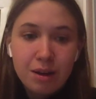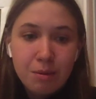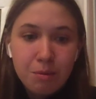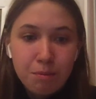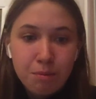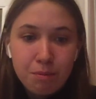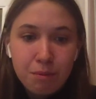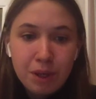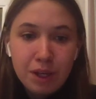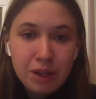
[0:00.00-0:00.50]

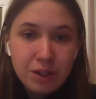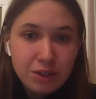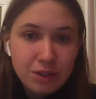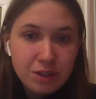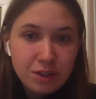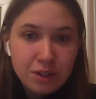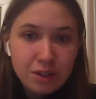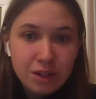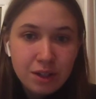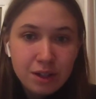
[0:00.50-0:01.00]

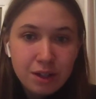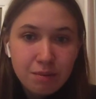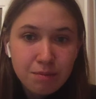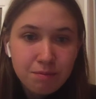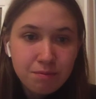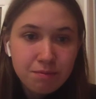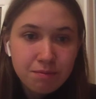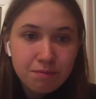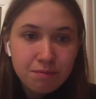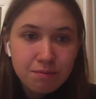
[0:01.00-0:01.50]
because
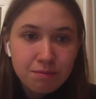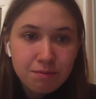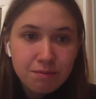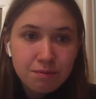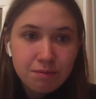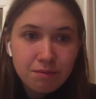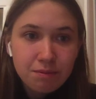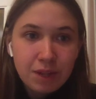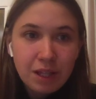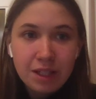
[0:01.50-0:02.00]

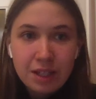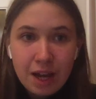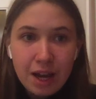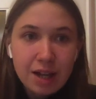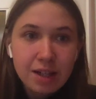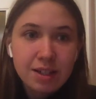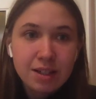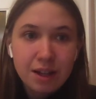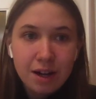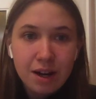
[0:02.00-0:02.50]

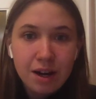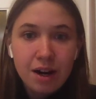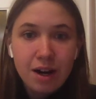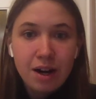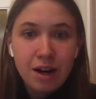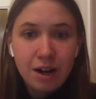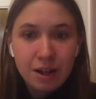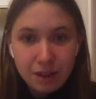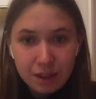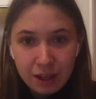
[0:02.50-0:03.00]
attacks
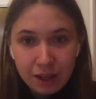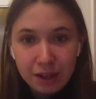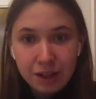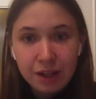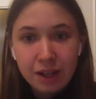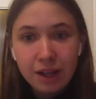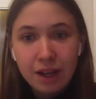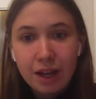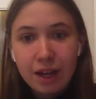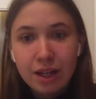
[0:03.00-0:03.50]
are a
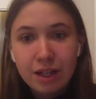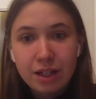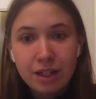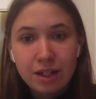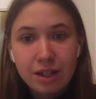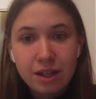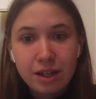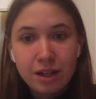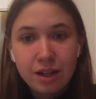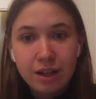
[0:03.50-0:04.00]
thing and
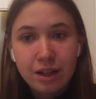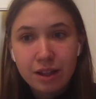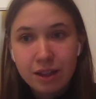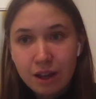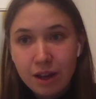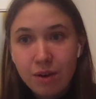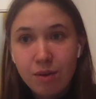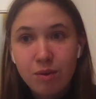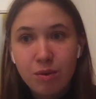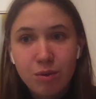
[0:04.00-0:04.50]

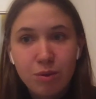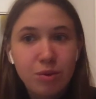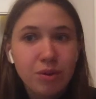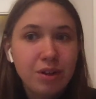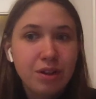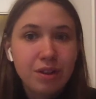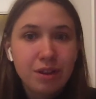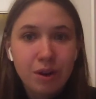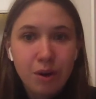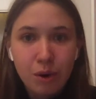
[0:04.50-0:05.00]
they
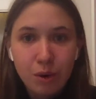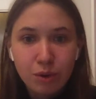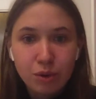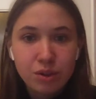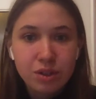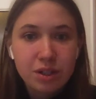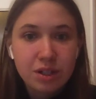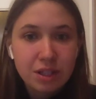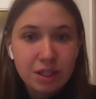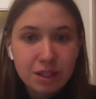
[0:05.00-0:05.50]
ruin the whole
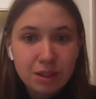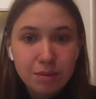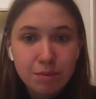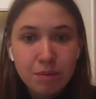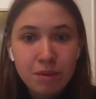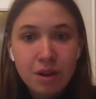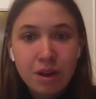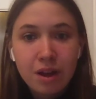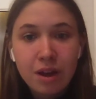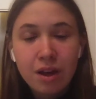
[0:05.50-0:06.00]

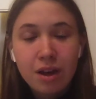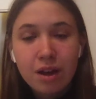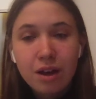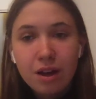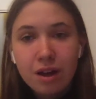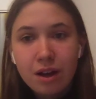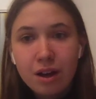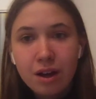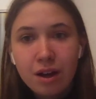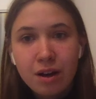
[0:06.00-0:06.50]
system
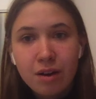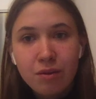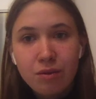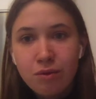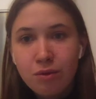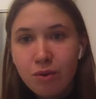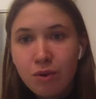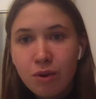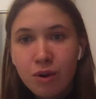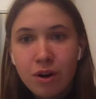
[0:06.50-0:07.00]

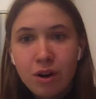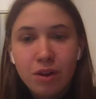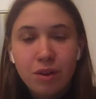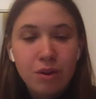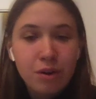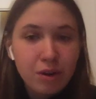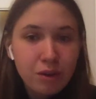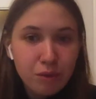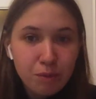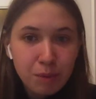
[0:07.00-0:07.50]
for a
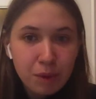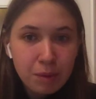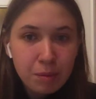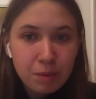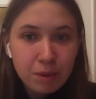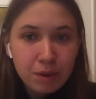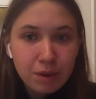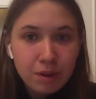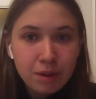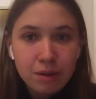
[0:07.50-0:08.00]
lot of
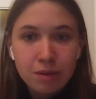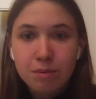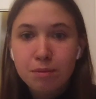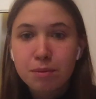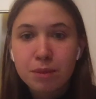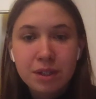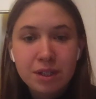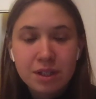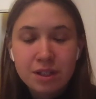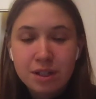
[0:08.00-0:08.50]
people.
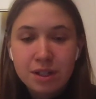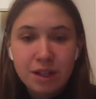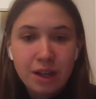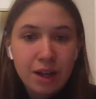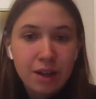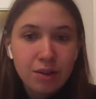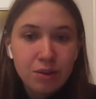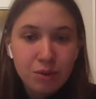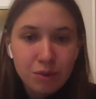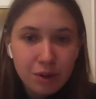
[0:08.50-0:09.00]
Businesses
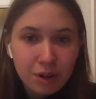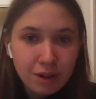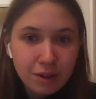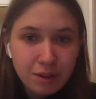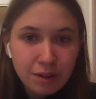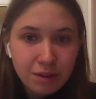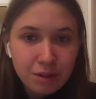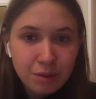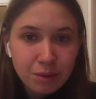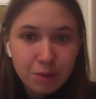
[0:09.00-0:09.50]
can't
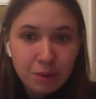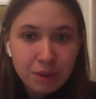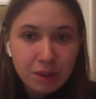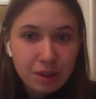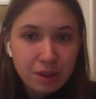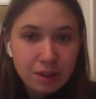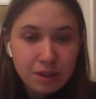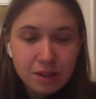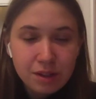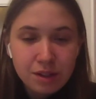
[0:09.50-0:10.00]
run when
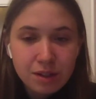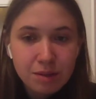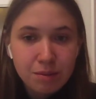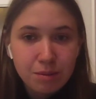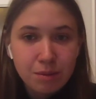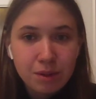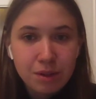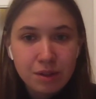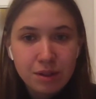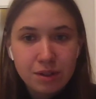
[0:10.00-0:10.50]
the
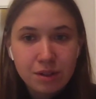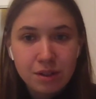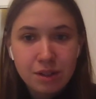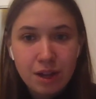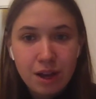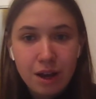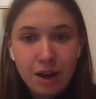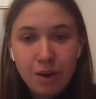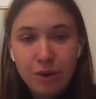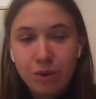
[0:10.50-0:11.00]
system is
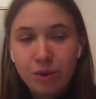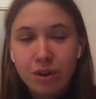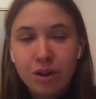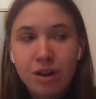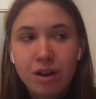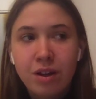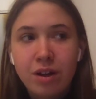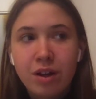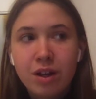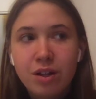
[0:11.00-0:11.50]
down.
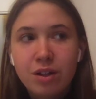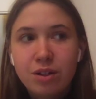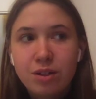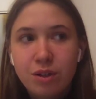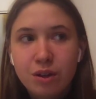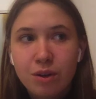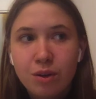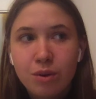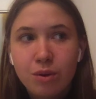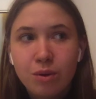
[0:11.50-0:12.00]

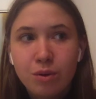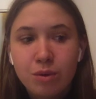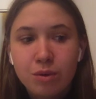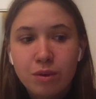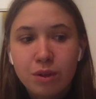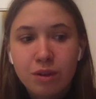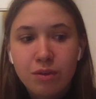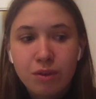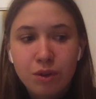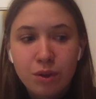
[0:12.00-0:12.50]
So
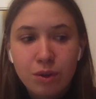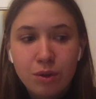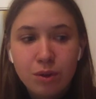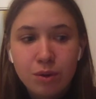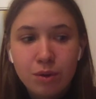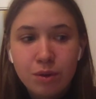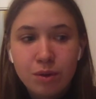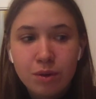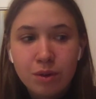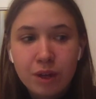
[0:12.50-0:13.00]
if
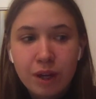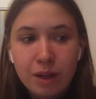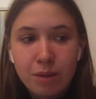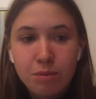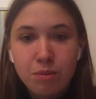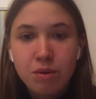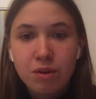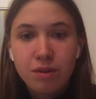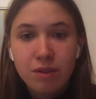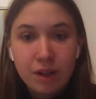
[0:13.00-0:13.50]
you can
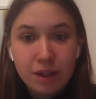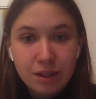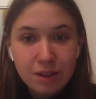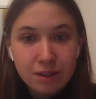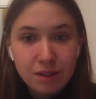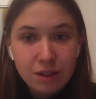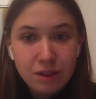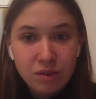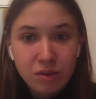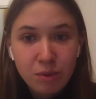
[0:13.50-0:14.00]
prevent
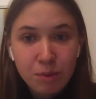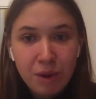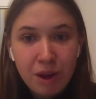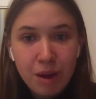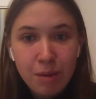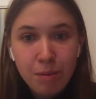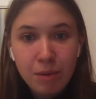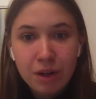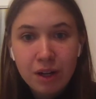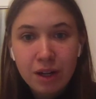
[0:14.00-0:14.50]
it from
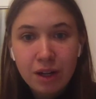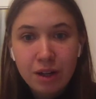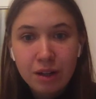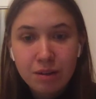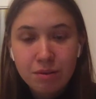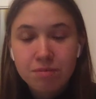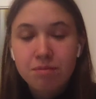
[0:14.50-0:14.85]
happening,